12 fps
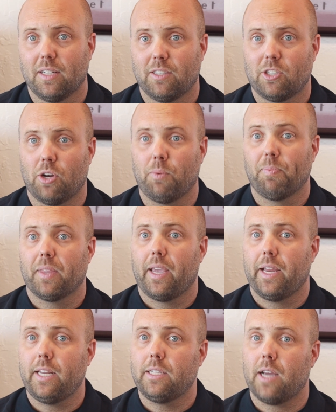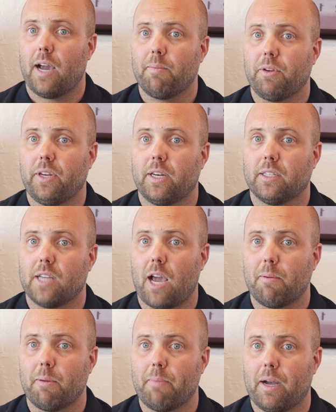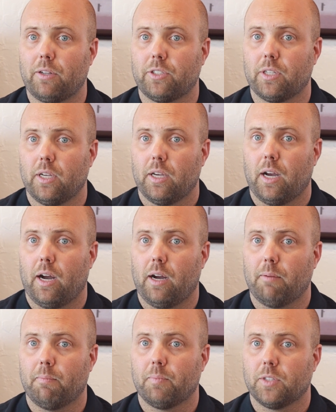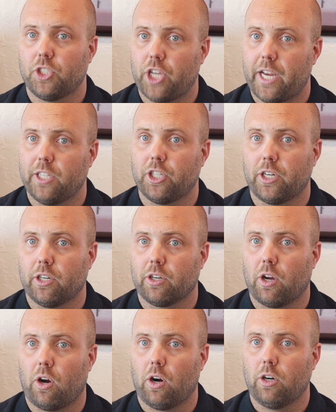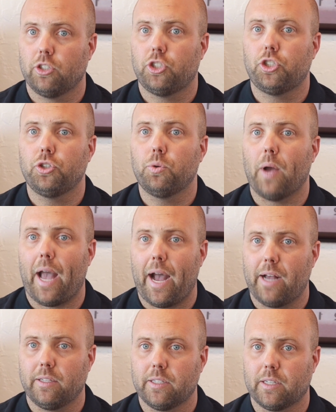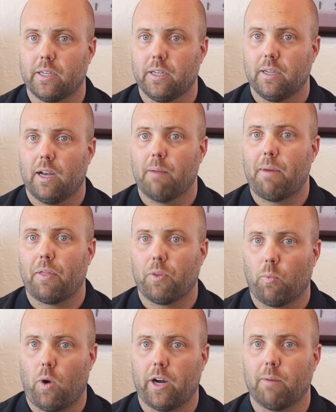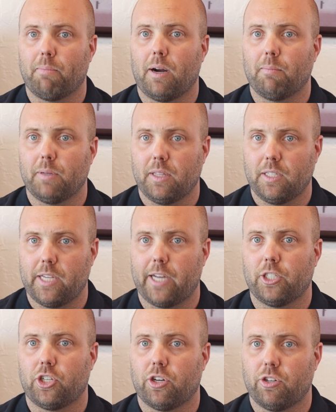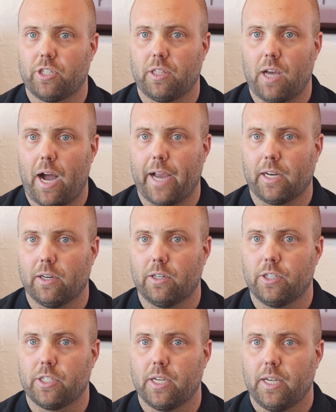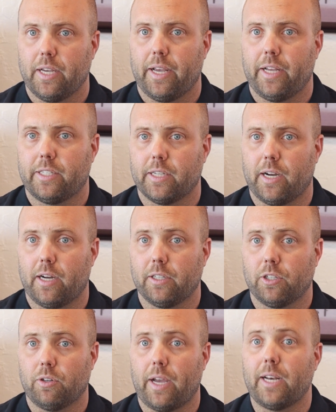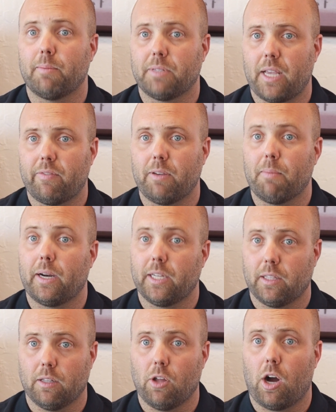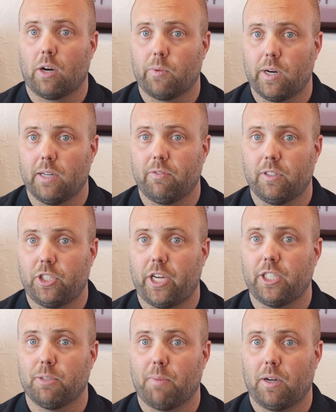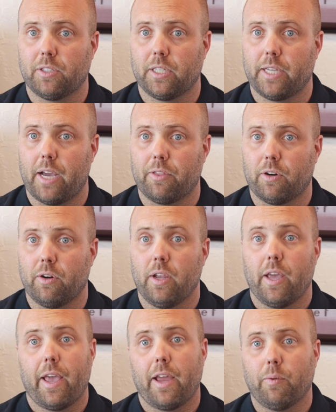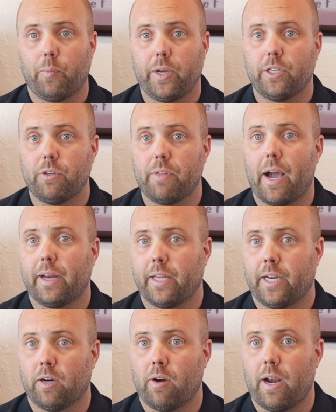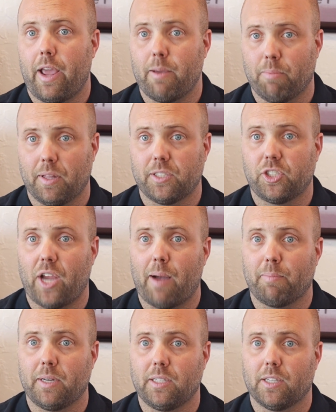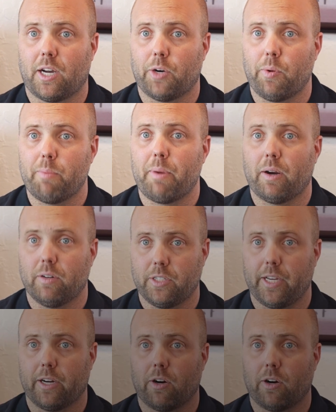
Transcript: So anytime you need a timing belt change on your car, do ask about the water pump and the tensioners and the idlers. You'll end up saving money in the long run if you change them all together, and we do that here at A+ Japanese Auto Repair in San